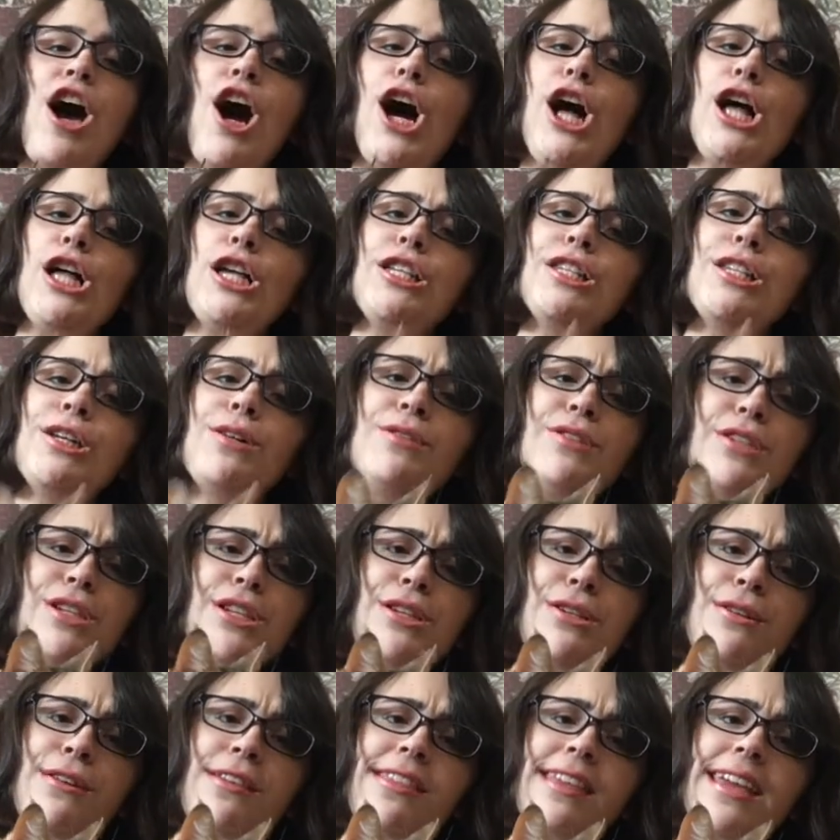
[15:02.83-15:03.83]
Also, do
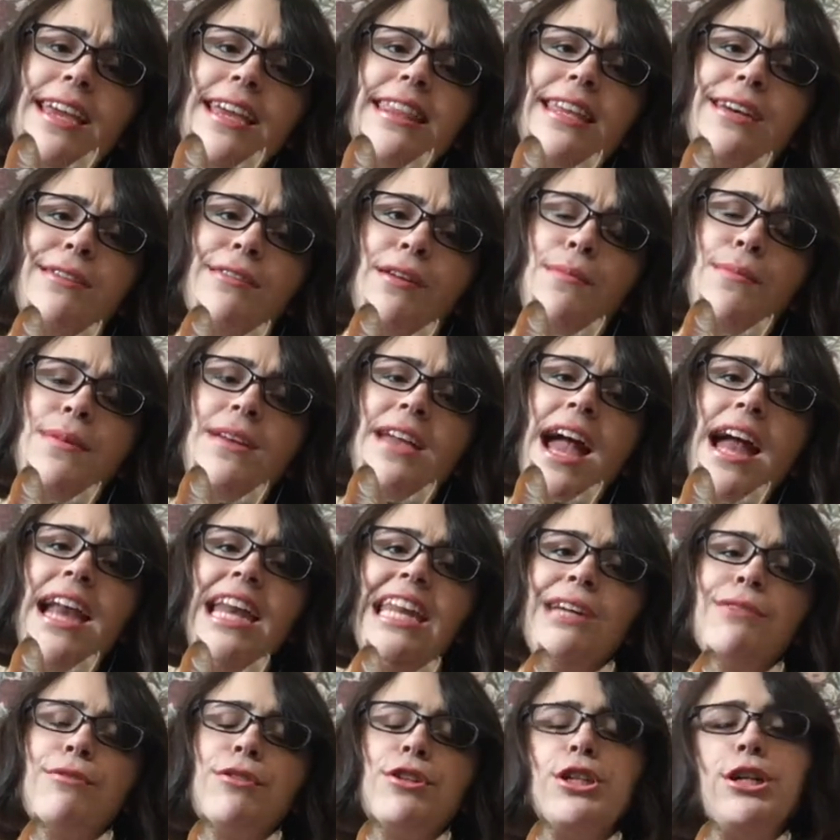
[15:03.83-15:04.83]
you think there will be
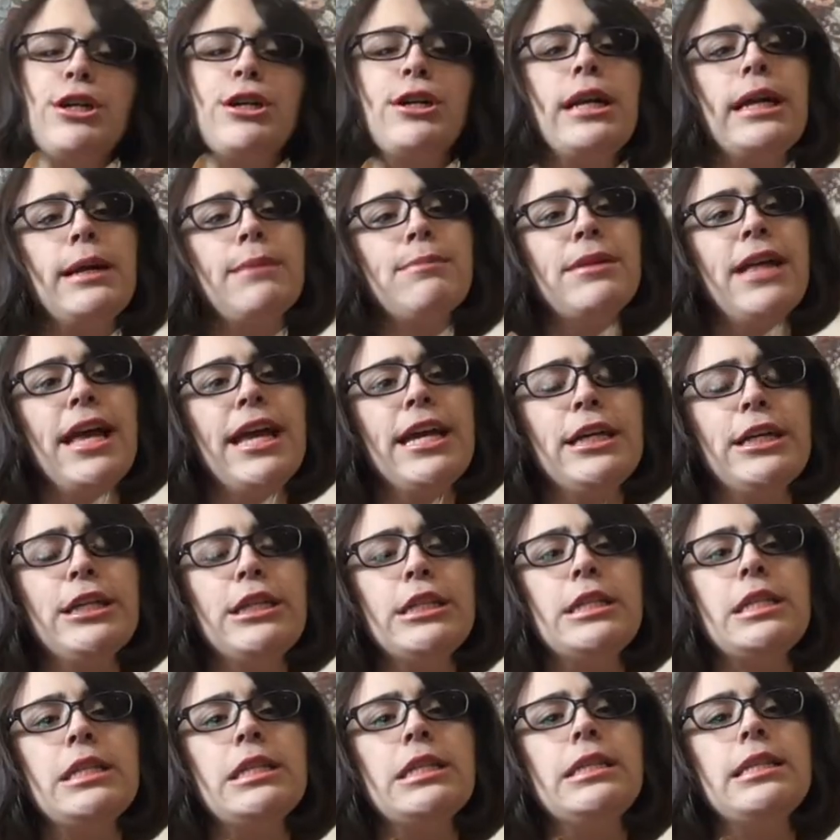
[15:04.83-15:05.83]
any returning
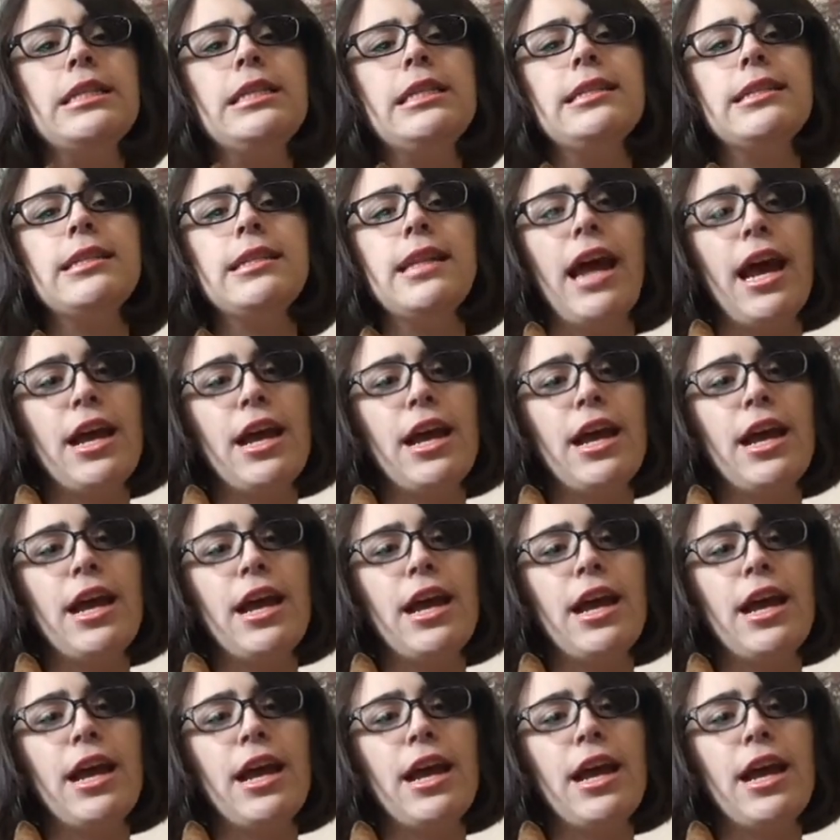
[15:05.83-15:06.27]
players this season?